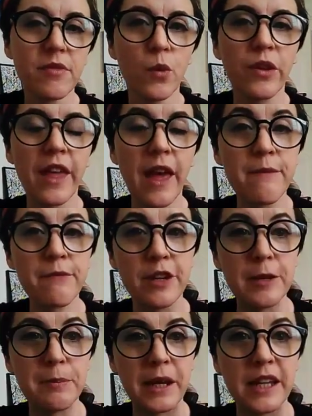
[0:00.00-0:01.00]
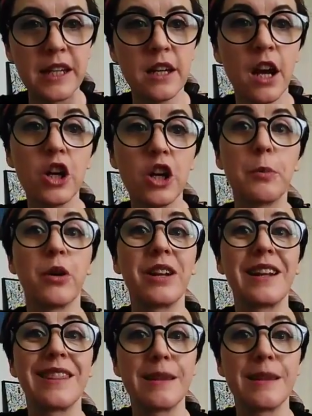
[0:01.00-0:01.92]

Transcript: With MVP, you're putting